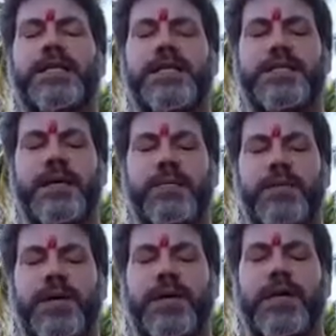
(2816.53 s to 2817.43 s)
as
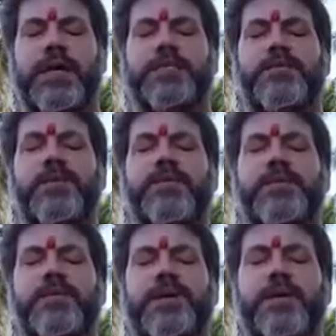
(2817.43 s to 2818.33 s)
completely as
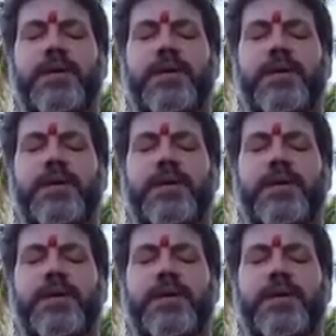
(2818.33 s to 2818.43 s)
possible.